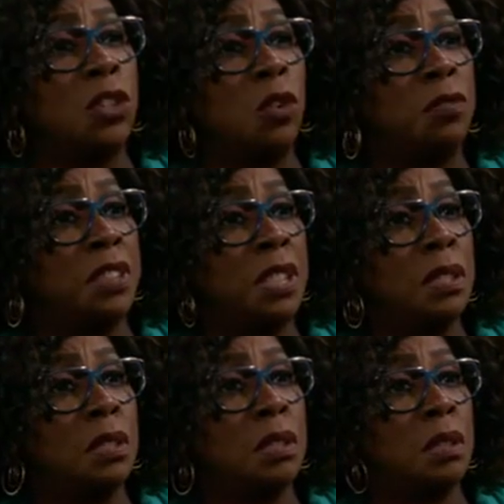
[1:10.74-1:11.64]
your
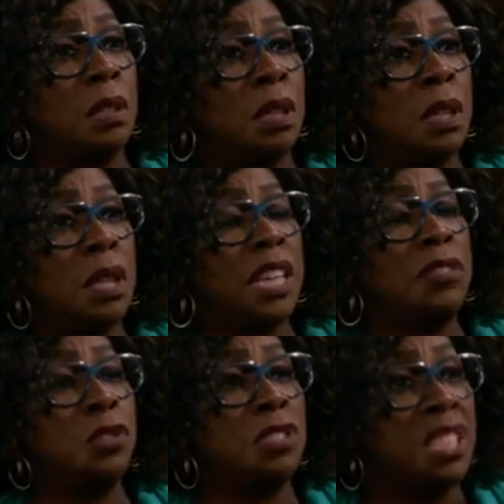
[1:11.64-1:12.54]
feelings?
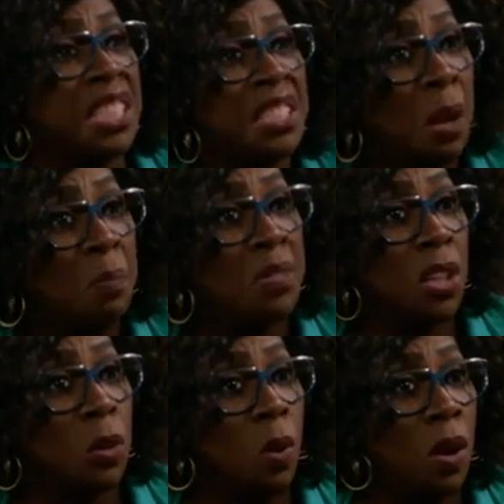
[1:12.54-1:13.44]
If you see something
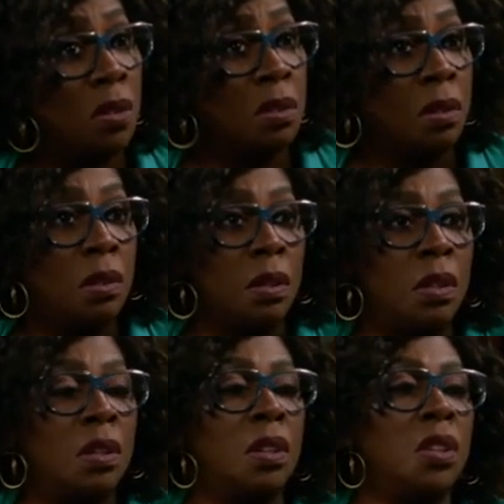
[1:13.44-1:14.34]
you want,
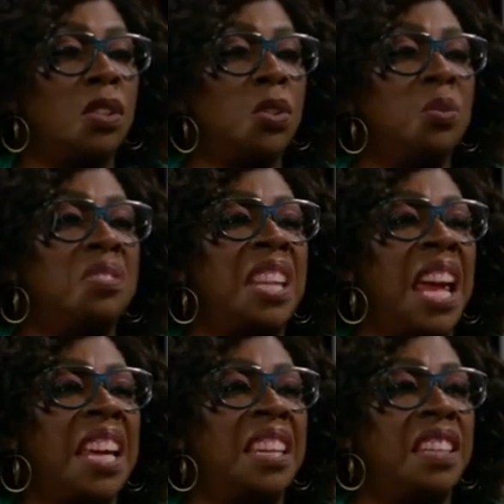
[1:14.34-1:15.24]
you
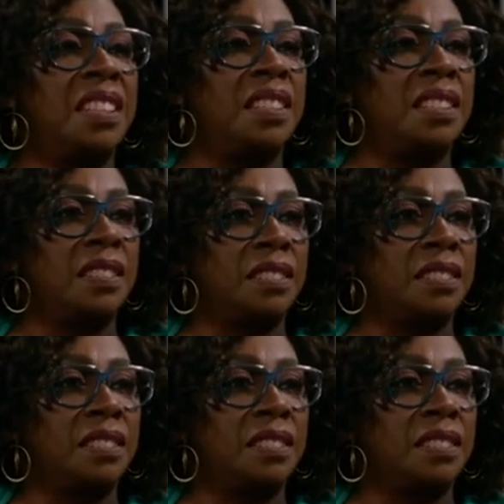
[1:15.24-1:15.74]
take it.